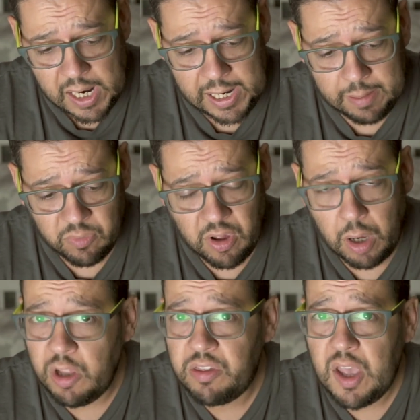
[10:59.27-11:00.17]
Um,
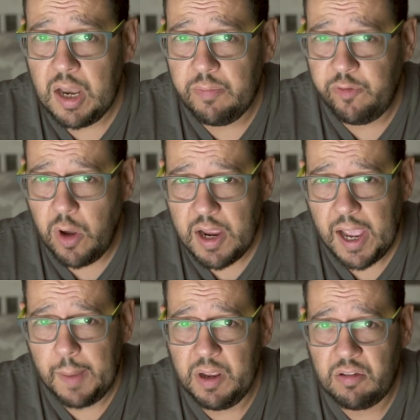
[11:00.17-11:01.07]
so once again, I'm very
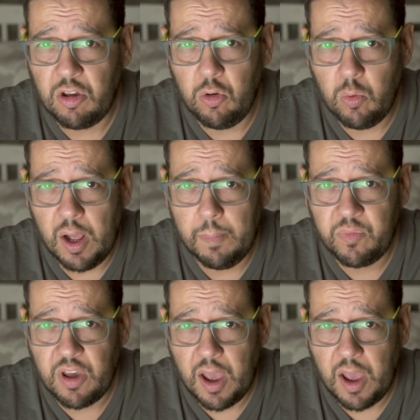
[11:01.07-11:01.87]
happy to, um, to